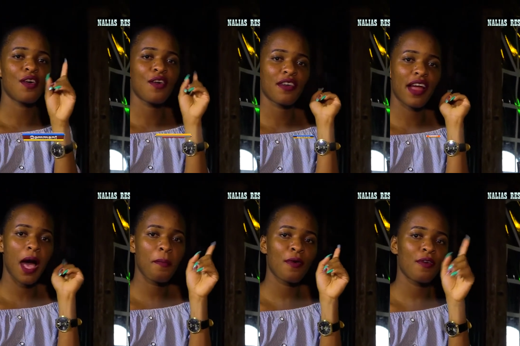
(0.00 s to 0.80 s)
or
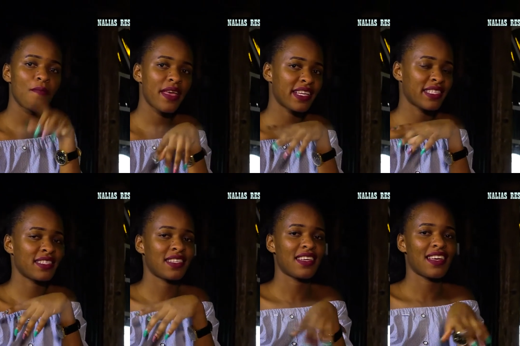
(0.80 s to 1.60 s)
Apple Bakes.
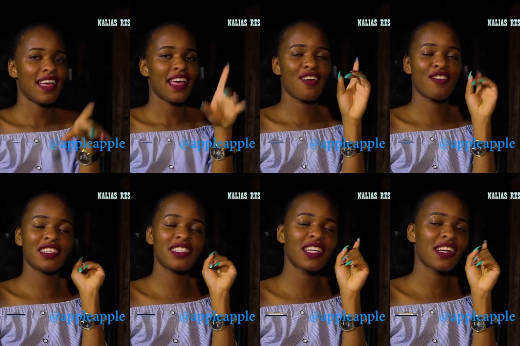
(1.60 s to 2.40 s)
On
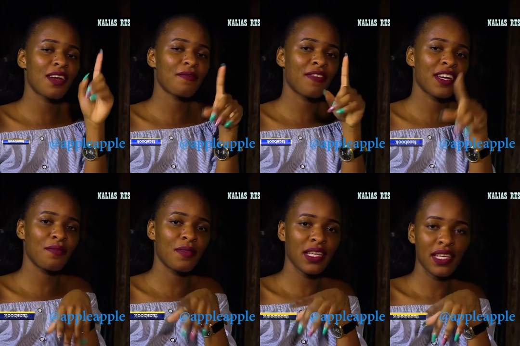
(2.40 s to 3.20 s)
Instagram,
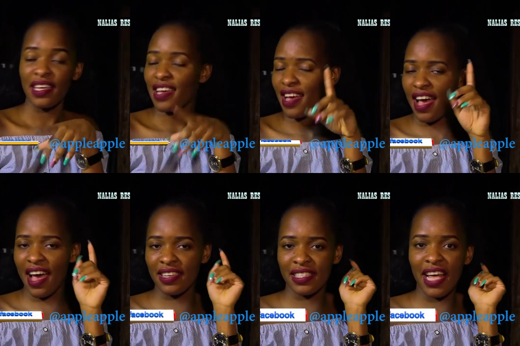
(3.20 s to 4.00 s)
find me
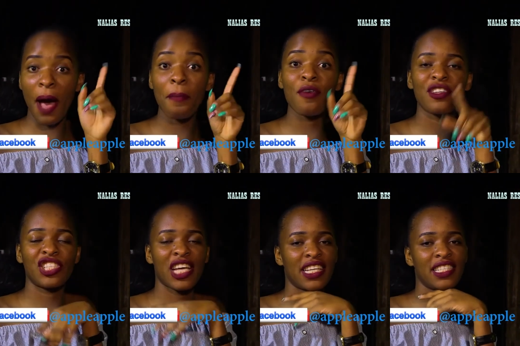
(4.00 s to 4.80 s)
as Apple
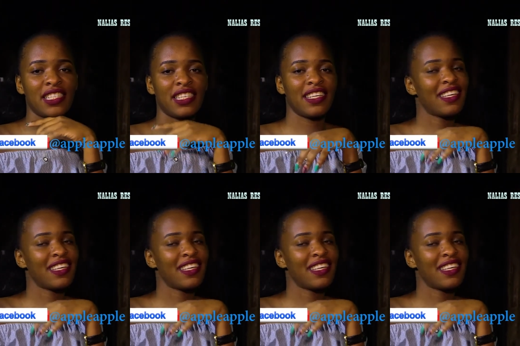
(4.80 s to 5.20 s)
Shanti.